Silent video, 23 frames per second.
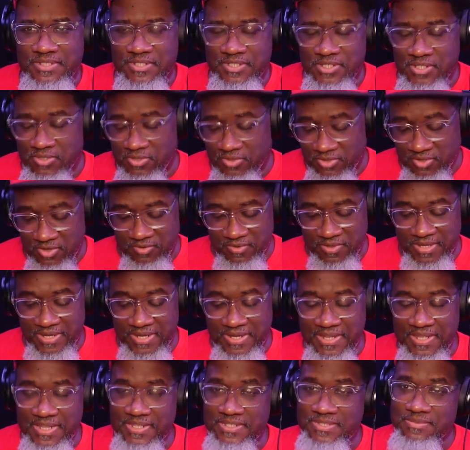You don't know
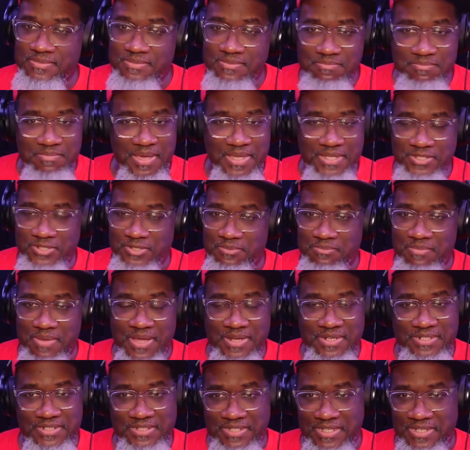any major or
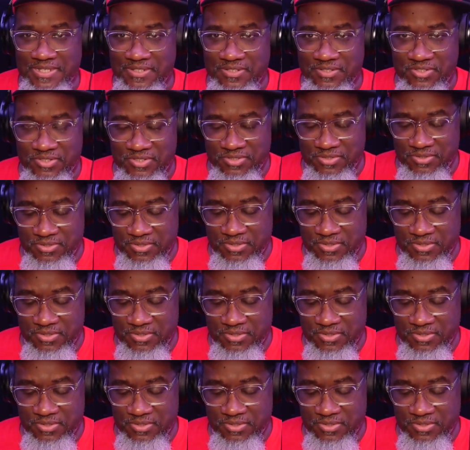minor scales.